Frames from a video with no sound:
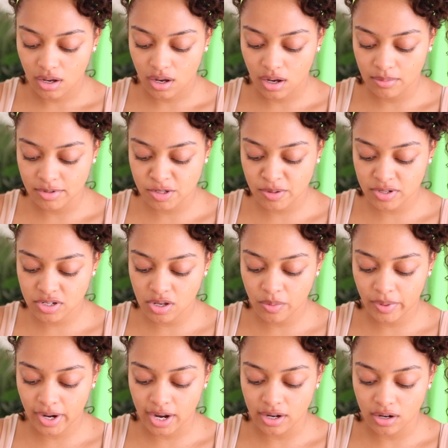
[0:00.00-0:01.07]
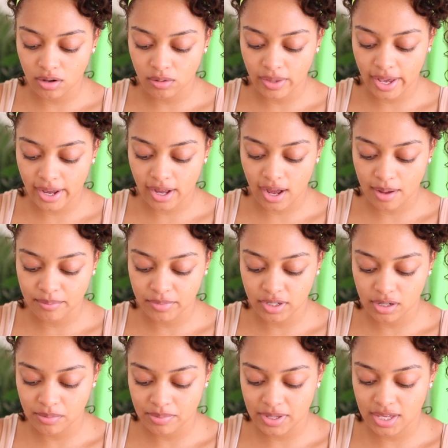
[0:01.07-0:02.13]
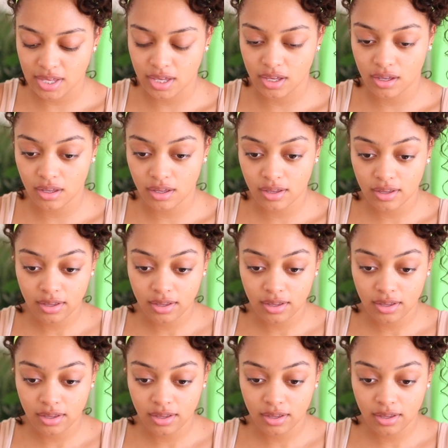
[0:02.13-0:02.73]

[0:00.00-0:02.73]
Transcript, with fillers: um, especially when I know like I'm gonna be